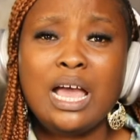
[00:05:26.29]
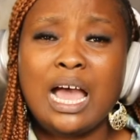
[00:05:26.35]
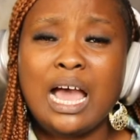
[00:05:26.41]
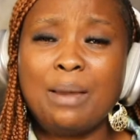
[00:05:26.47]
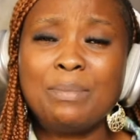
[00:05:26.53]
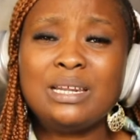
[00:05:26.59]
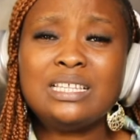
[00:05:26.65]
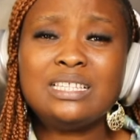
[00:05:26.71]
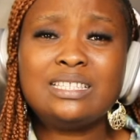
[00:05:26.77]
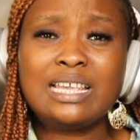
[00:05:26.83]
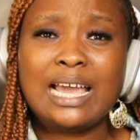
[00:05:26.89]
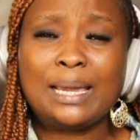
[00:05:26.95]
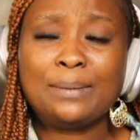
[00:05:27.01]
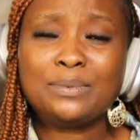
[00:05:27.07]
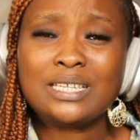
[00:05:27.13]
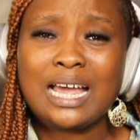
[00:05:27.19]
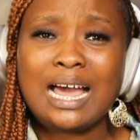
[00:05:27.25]
how many
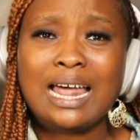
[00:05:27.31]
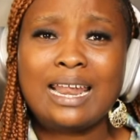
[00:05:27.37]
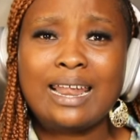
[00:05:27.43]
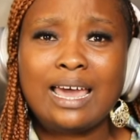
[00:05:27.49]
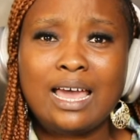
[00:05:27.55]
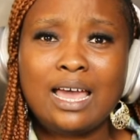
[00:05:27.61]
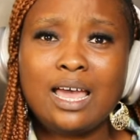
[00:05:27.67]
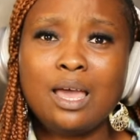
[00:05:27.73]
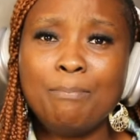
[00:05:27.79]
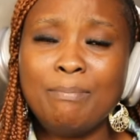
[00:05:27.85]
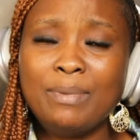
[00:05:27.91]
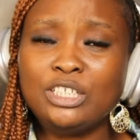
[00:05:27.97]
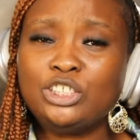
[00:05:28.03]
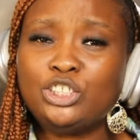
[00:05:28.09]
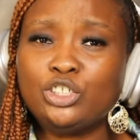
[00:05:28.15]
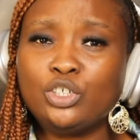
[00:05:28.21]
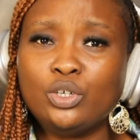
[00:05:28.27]
times Allah
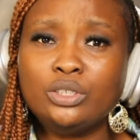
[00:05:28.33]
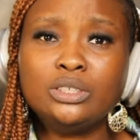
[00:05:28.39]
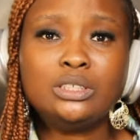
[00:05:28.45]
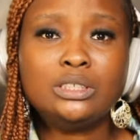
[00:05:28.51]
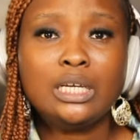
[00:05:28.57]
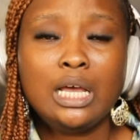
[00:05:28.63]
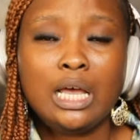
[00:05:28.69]
mentioned